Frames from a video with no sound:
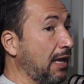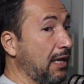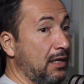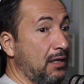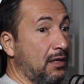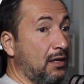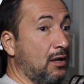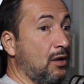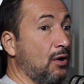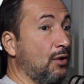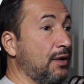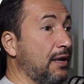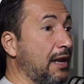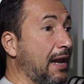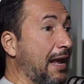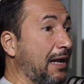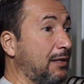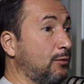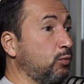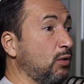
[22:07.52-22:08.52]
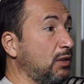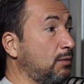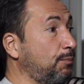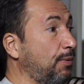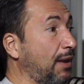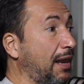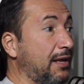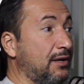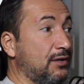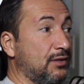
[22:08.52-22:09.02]
They connect with
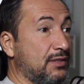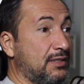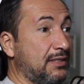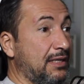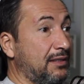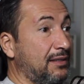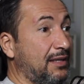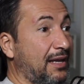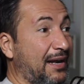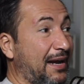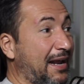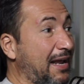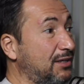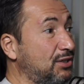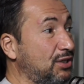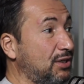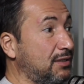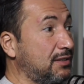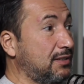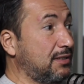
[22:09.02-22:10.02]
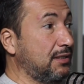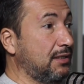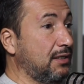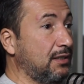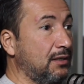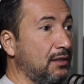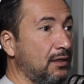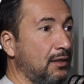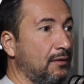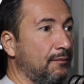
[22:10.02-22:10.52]
players and their
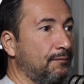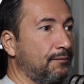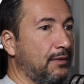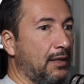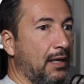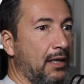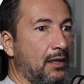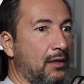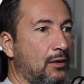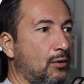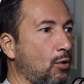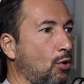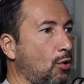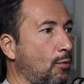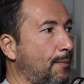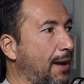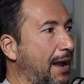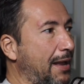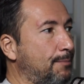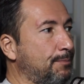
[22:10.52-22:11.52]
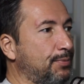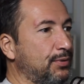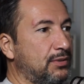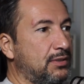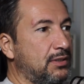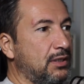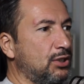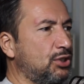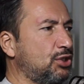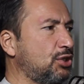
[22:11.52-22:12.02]
agency. They go by
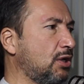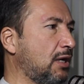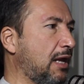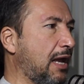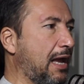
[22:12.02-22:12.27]
position.